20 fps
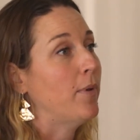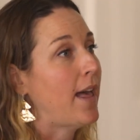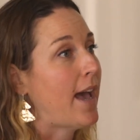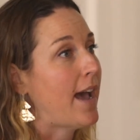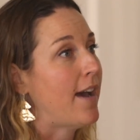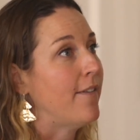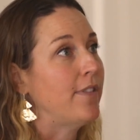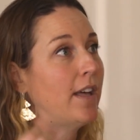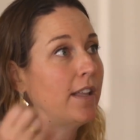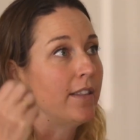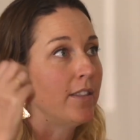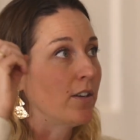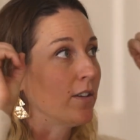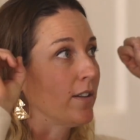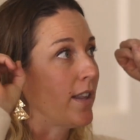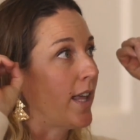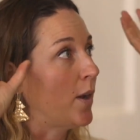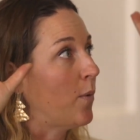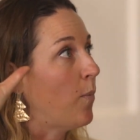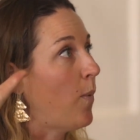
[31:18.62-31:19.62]
have that. They're
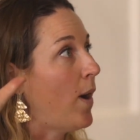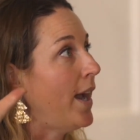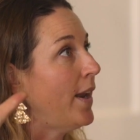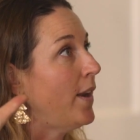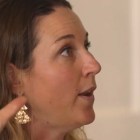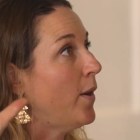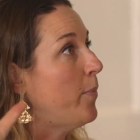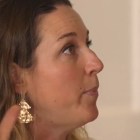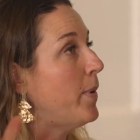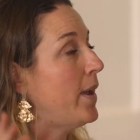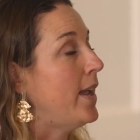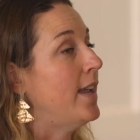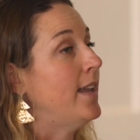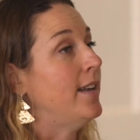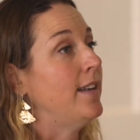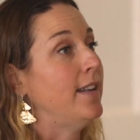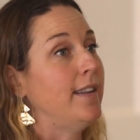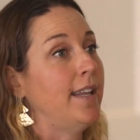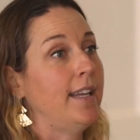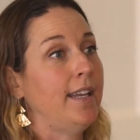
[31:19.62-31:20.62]
like wide
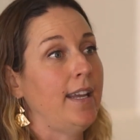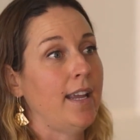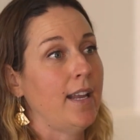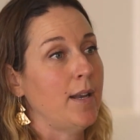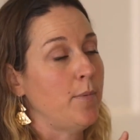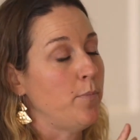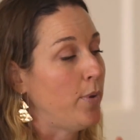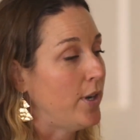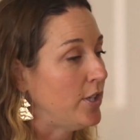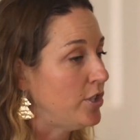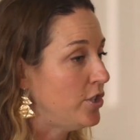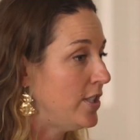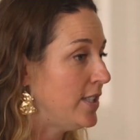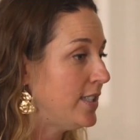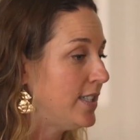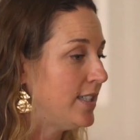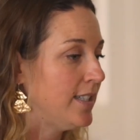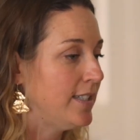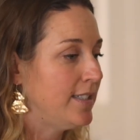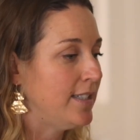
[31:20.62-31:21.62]
open and they get
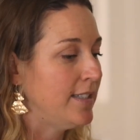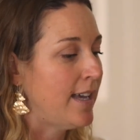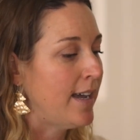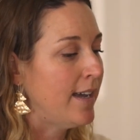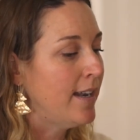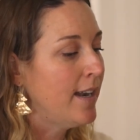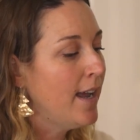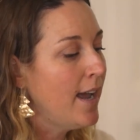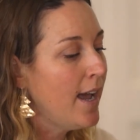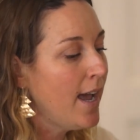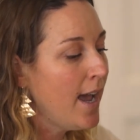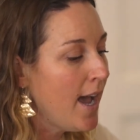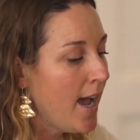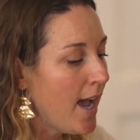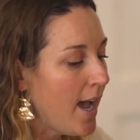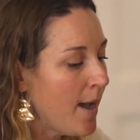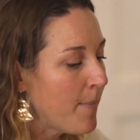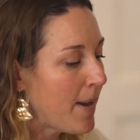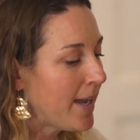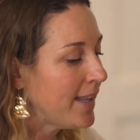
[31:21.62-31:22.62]
impressions and this and that.
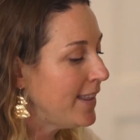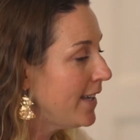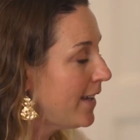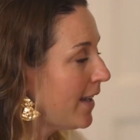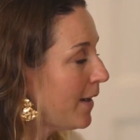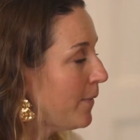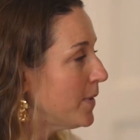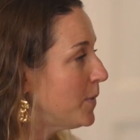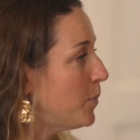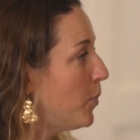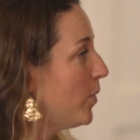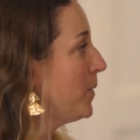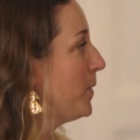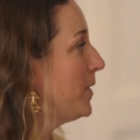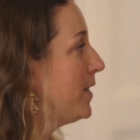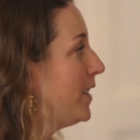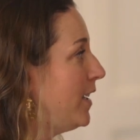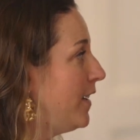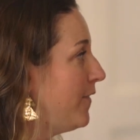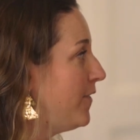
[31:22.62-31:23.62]
I think I was born
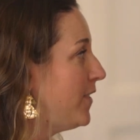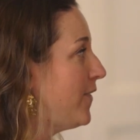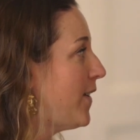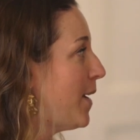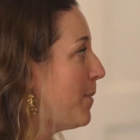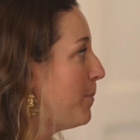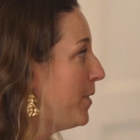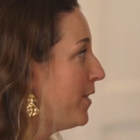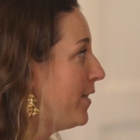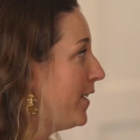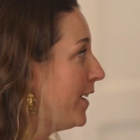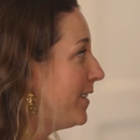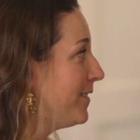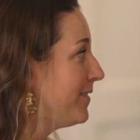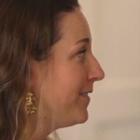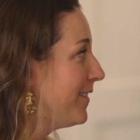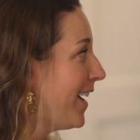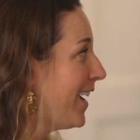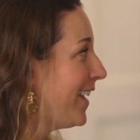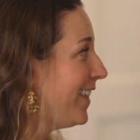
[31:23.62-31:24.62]
with the gift of empathy.
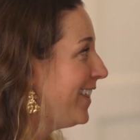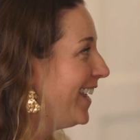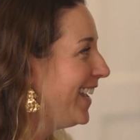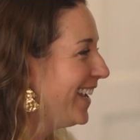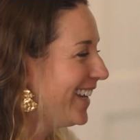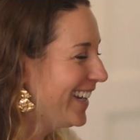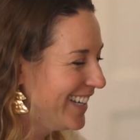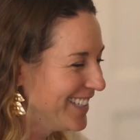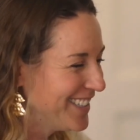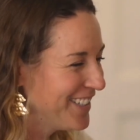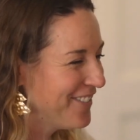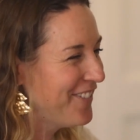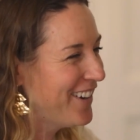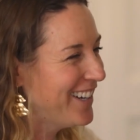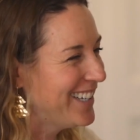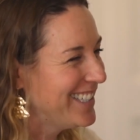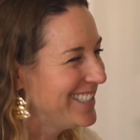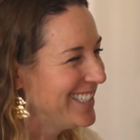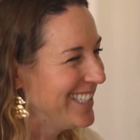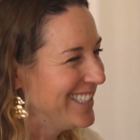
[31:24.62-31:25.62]
I think as a
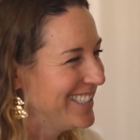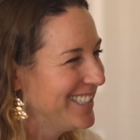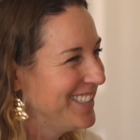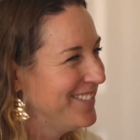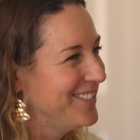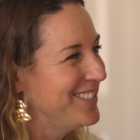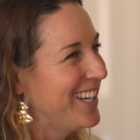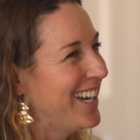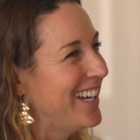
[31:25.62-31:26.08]
very sensitive